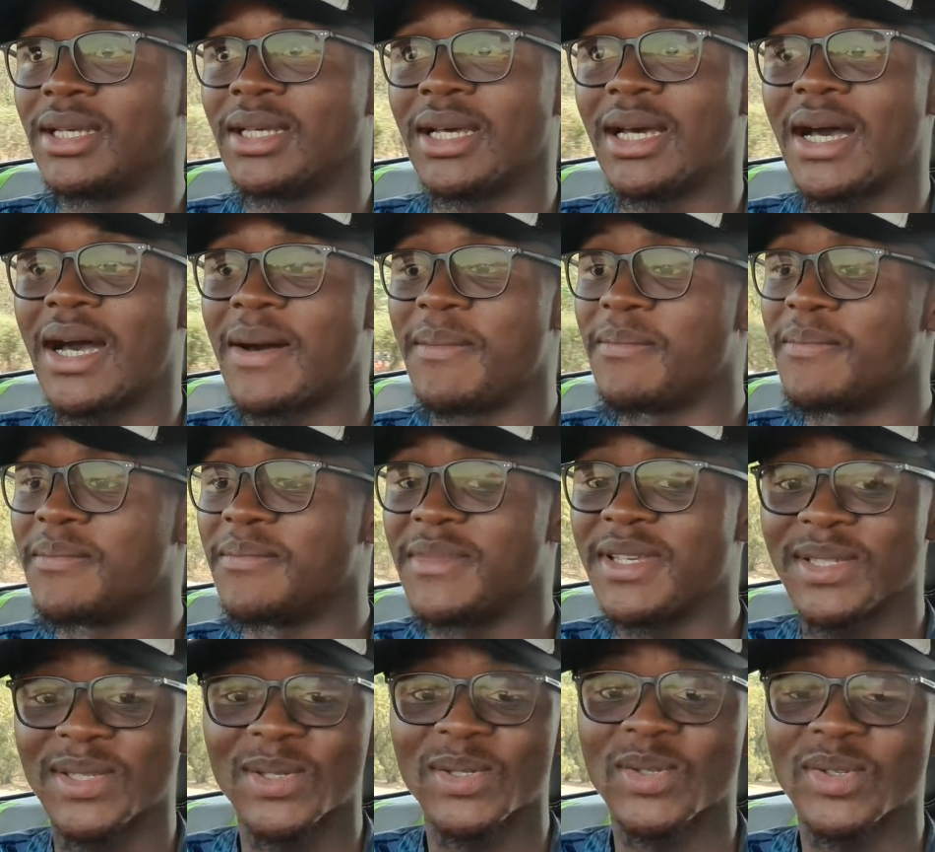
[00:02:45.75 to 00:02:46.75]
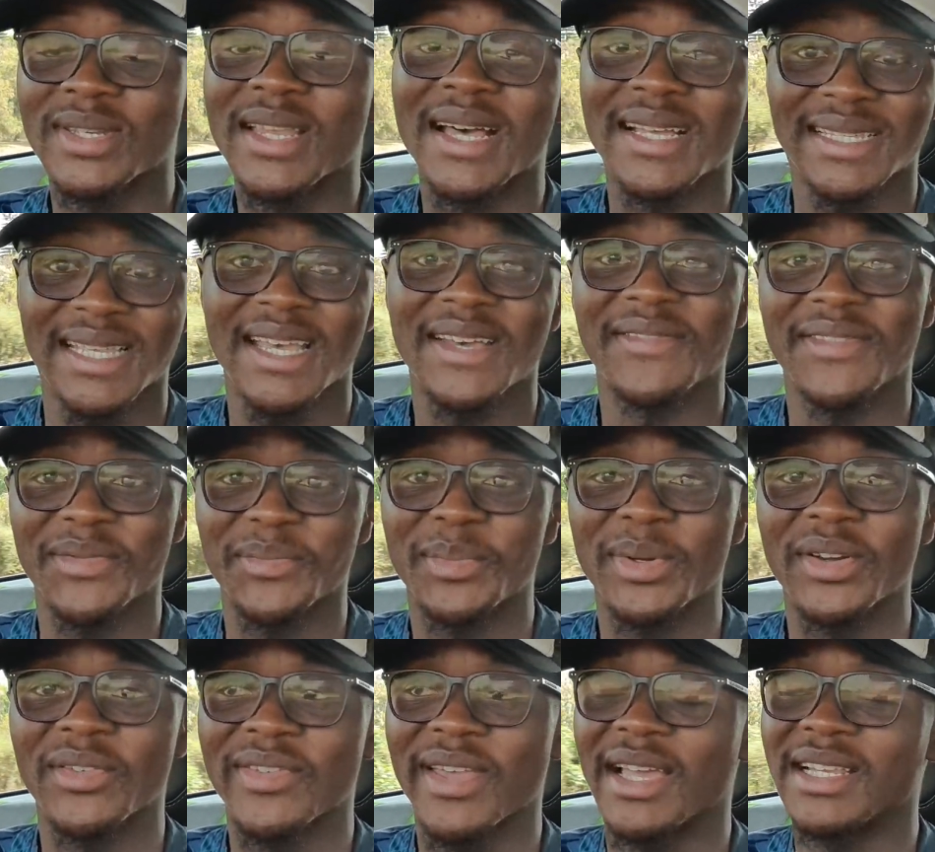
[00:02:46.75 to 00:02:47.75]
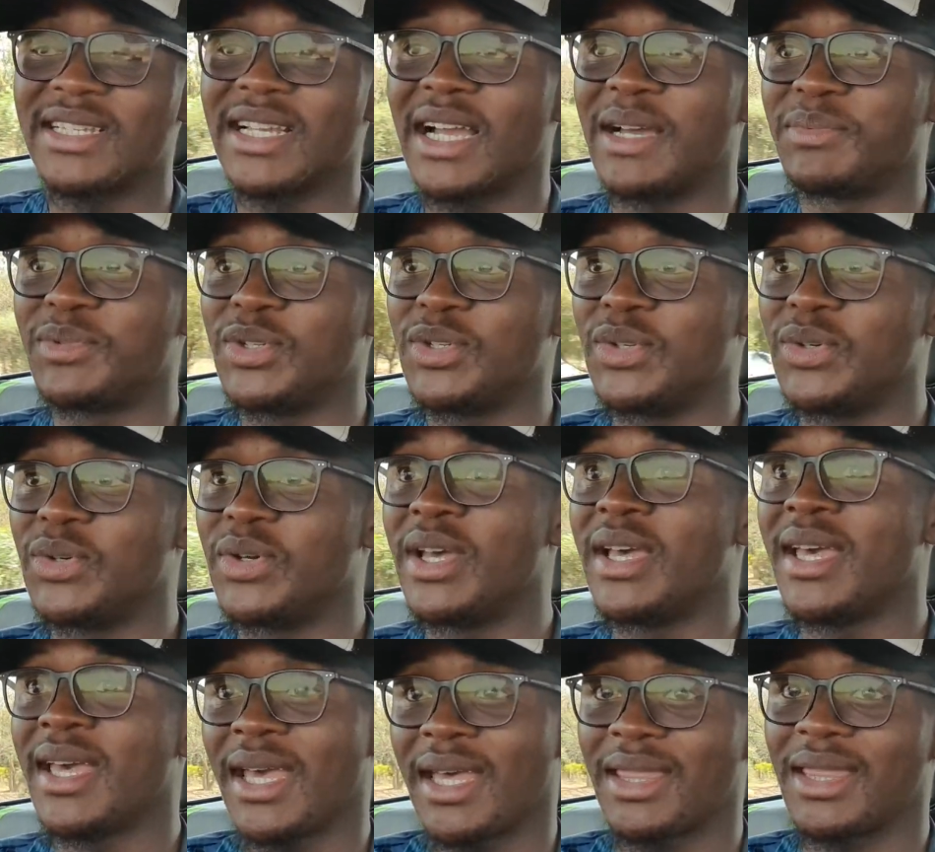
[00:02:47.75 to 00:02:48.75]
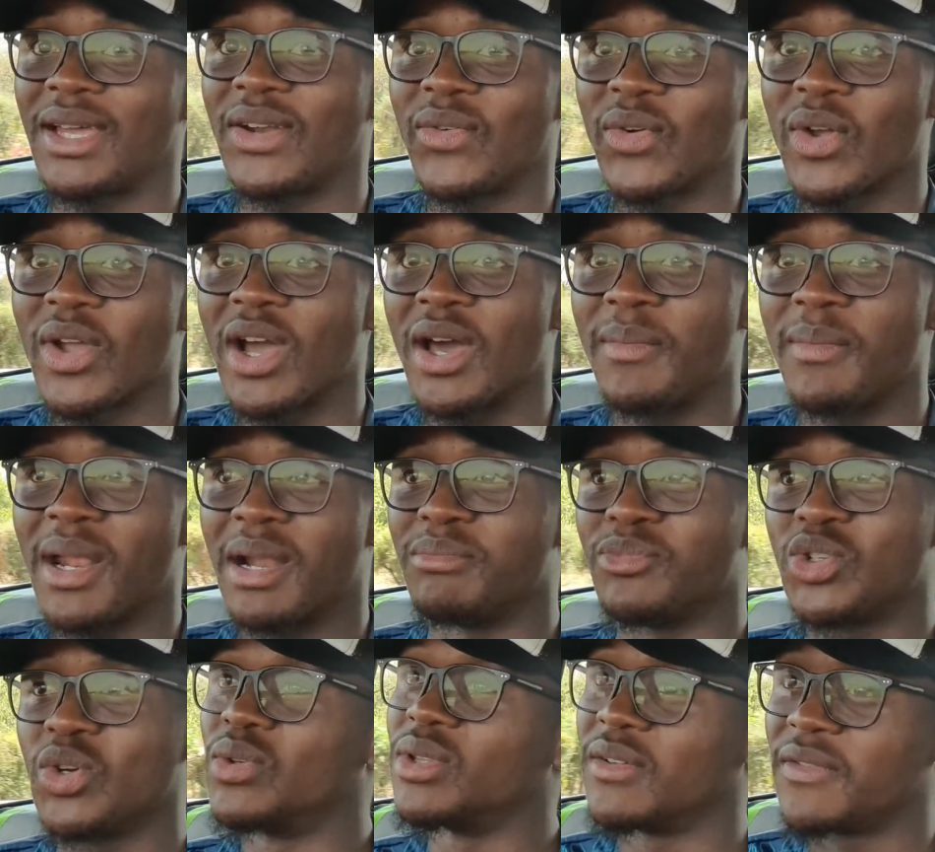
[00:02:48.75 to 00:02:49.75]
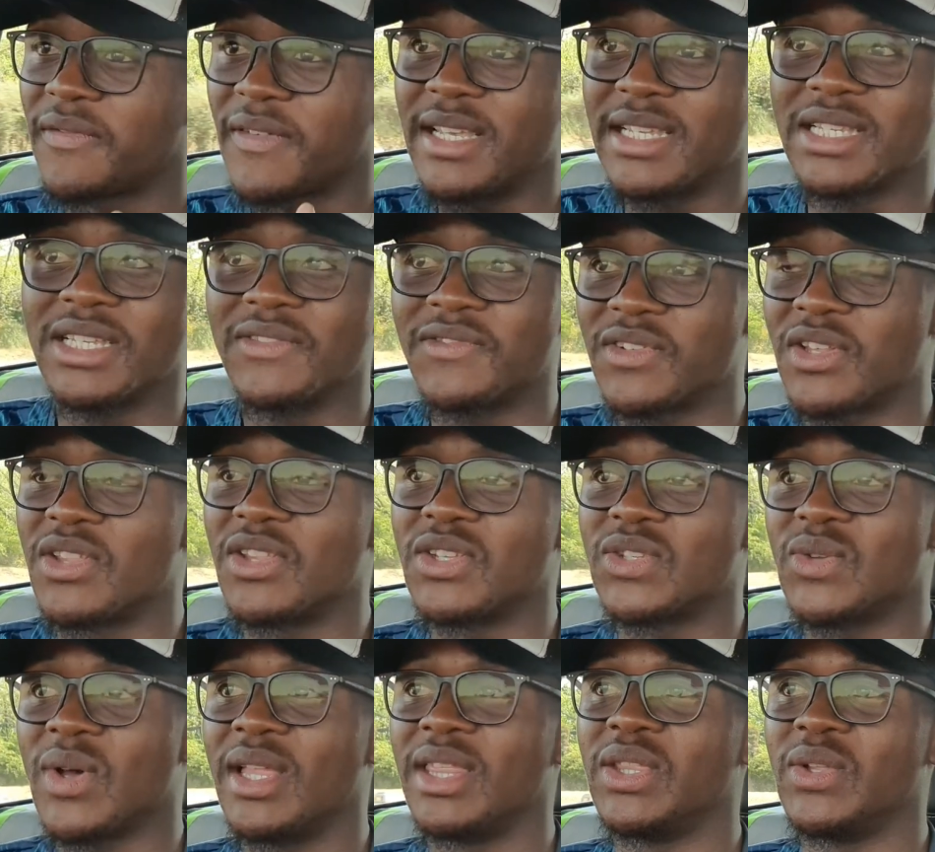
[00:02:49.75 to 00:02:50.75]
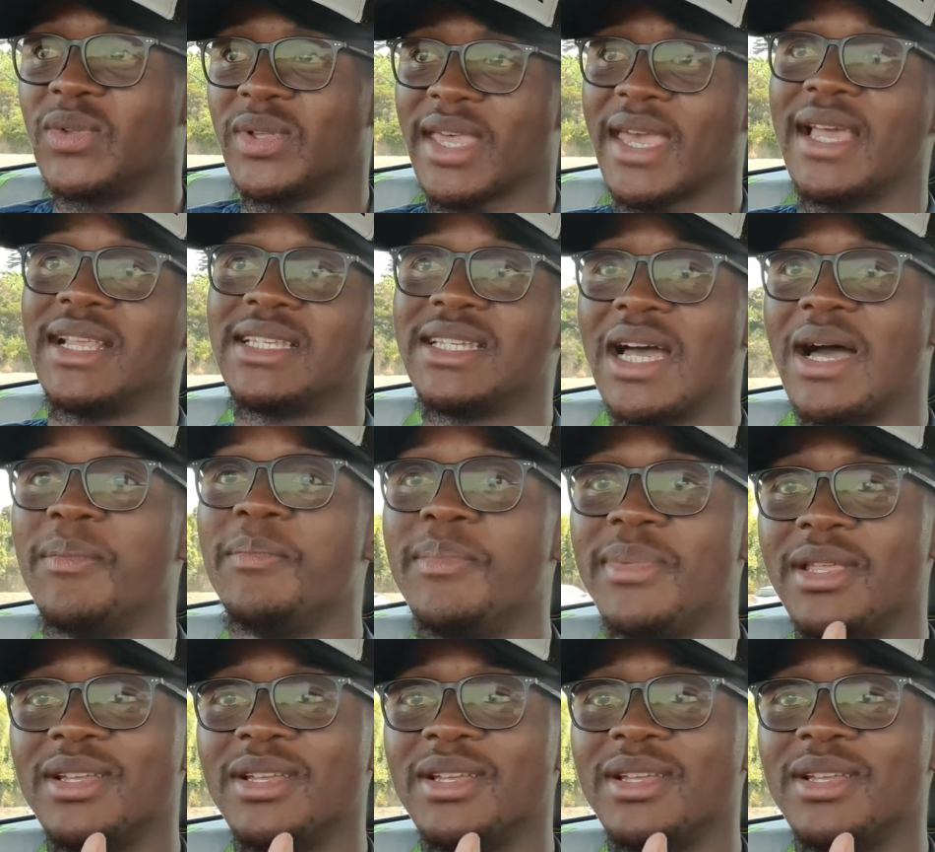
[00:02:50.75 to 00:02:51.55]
ISUZU does have a bit of catching up to do in that regard, but I'm sure with the facelift of this one, they'll catch up.